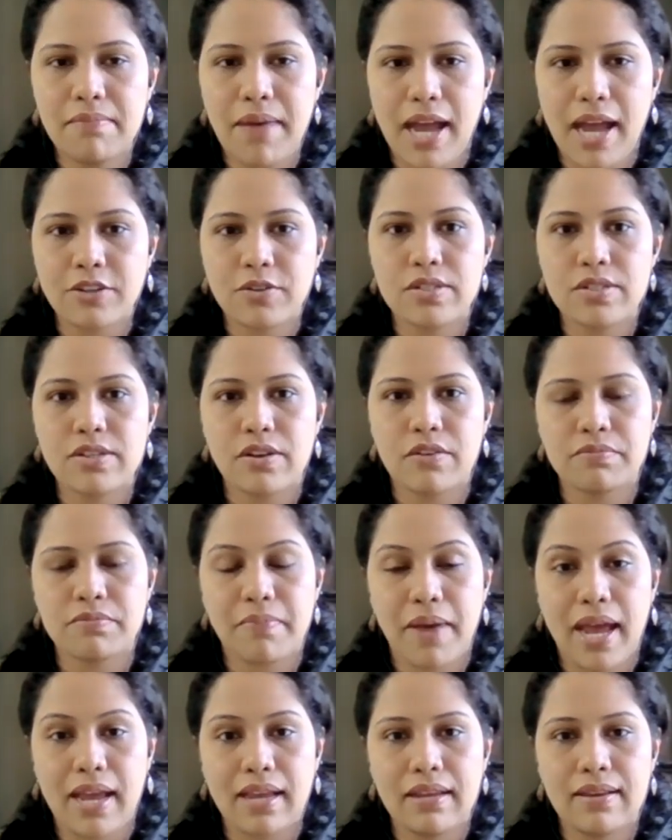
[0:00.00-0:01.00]
back to
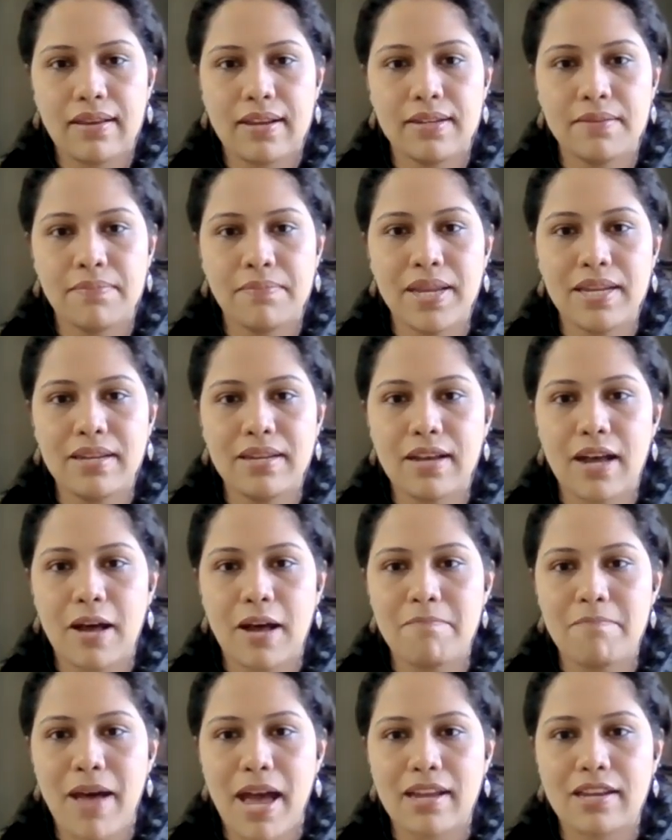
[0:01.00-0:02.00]
SoftBank, it made a
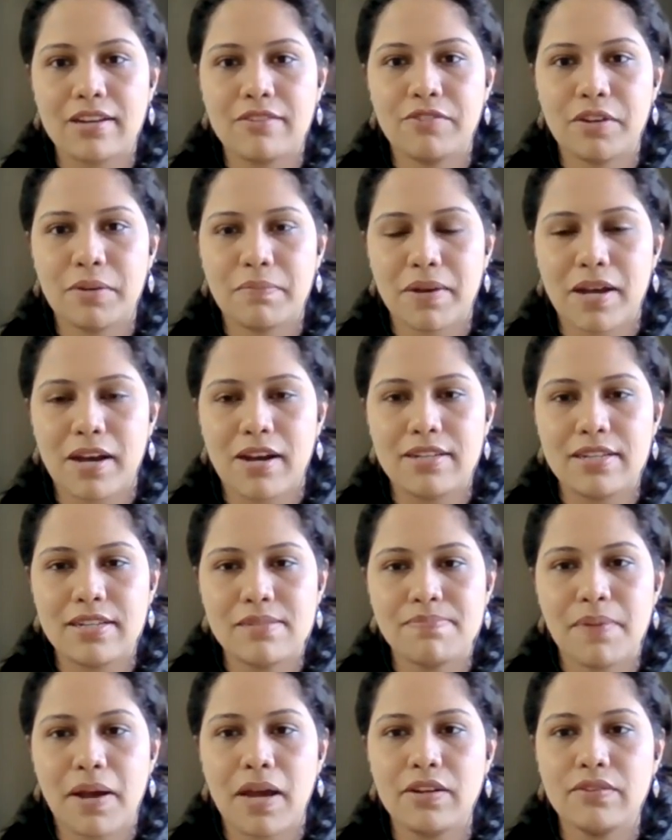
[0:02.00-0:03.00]
comeback in Flipkart as
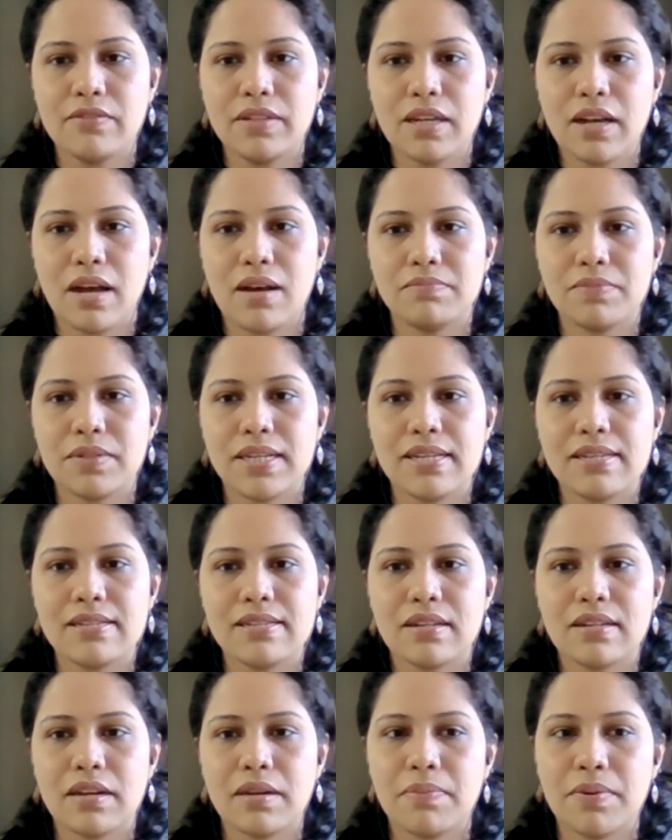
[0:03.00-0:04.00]
part of the company's
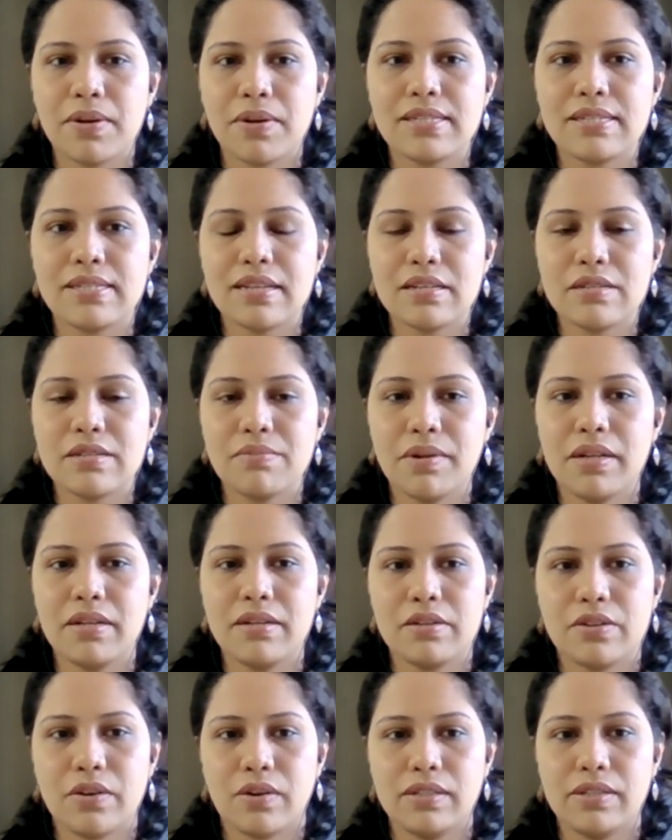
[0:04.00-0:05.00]
$3.6
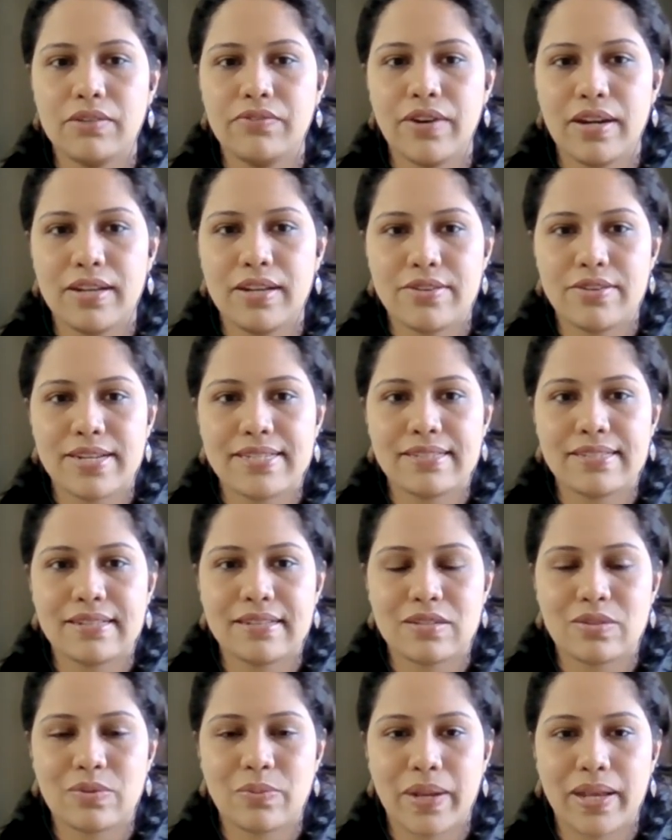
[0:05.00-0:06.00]
billion fundraise
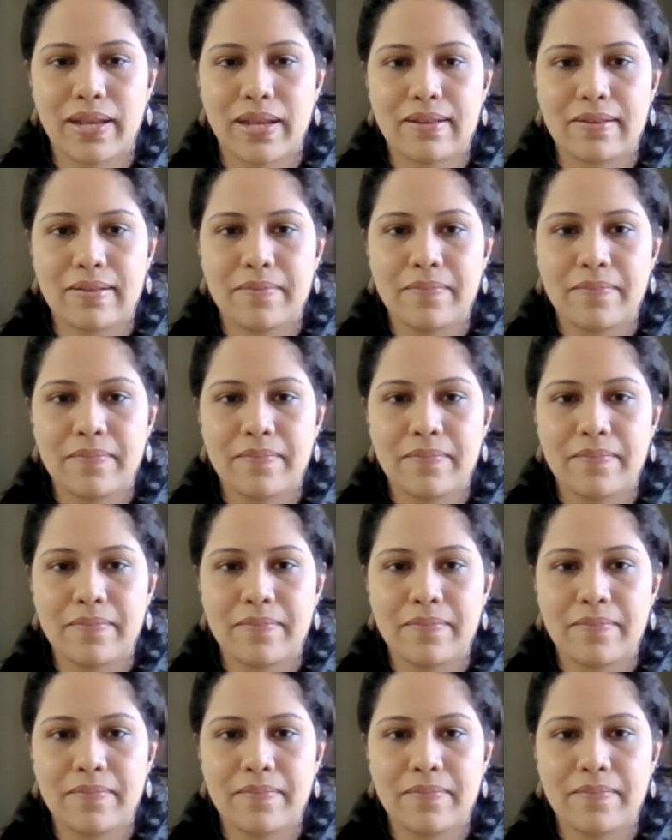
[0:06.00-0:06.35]
this week.